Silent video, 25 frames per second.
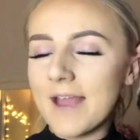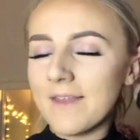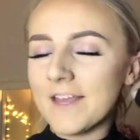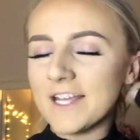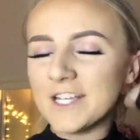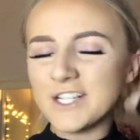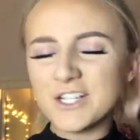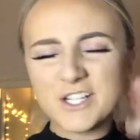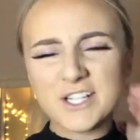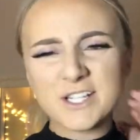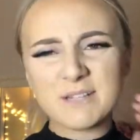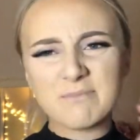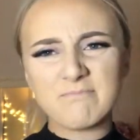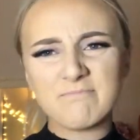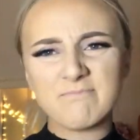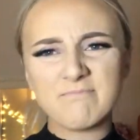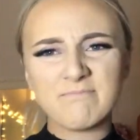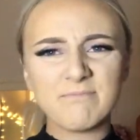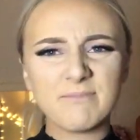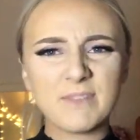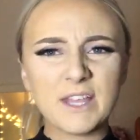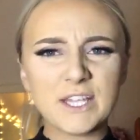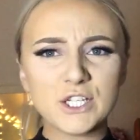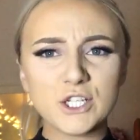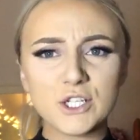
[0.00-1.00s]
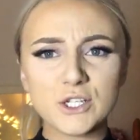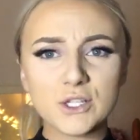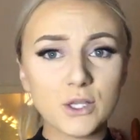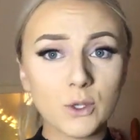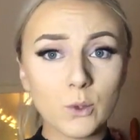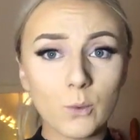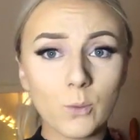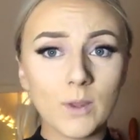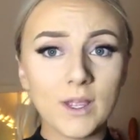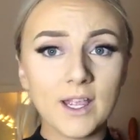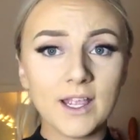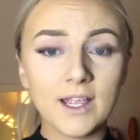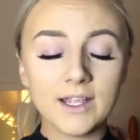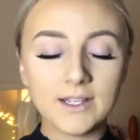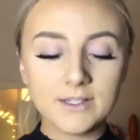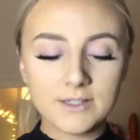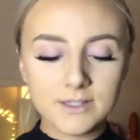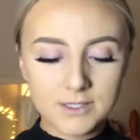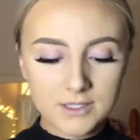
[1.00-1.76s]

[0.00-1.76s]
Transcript: they just look weird.